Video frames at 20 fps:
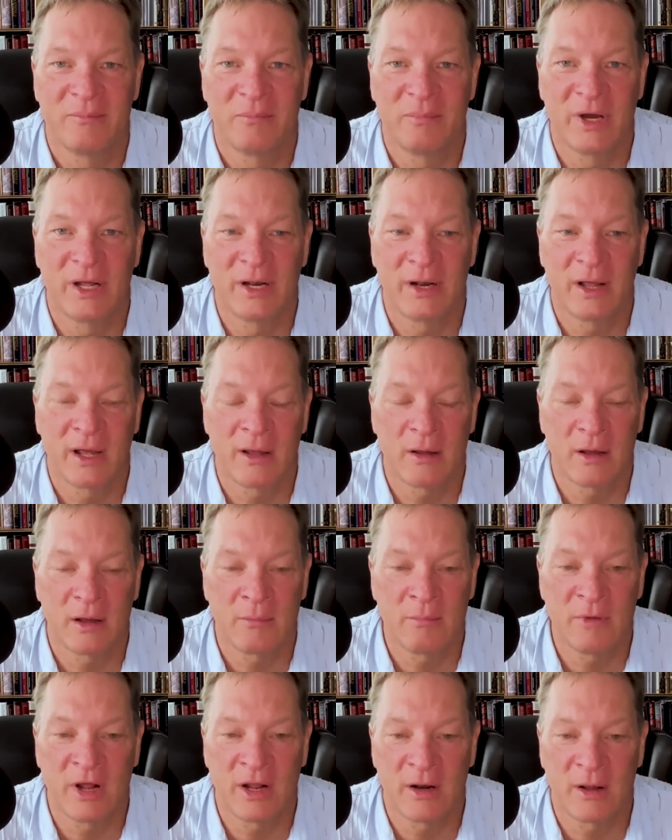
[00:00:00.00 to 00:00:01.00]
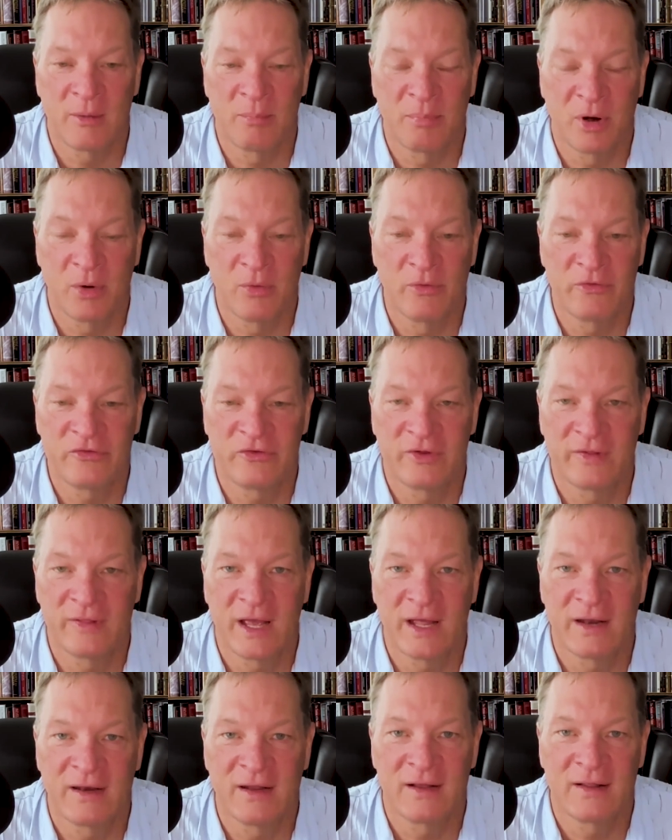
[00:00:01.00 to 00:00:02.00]
But I'm not opposed to
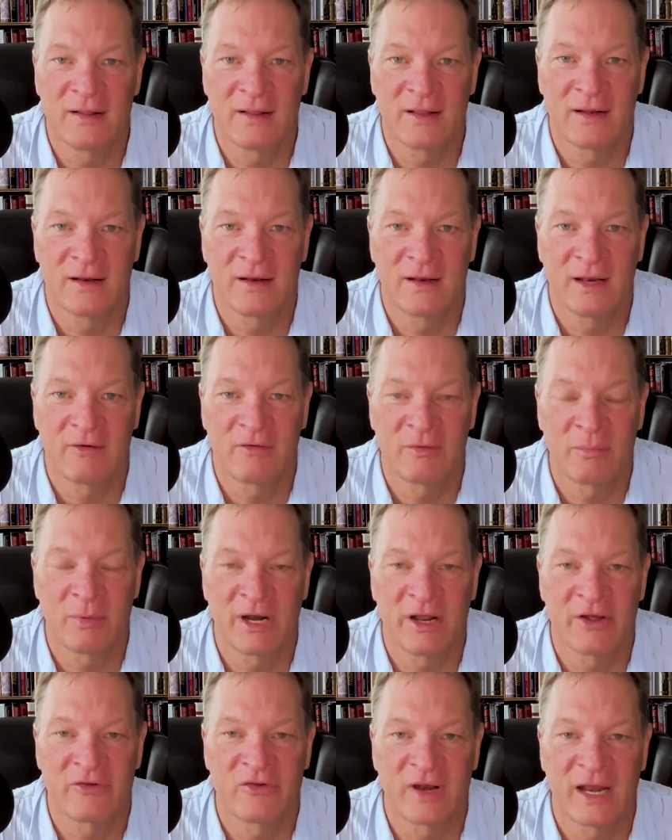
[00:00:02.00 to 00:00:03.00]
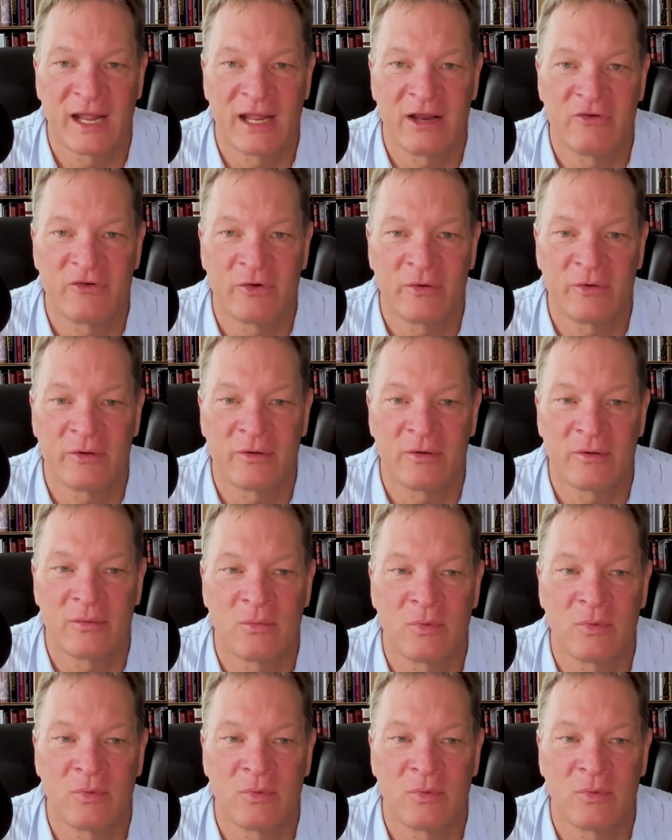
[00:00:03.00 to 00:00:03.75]
the idea that everybody has an angel.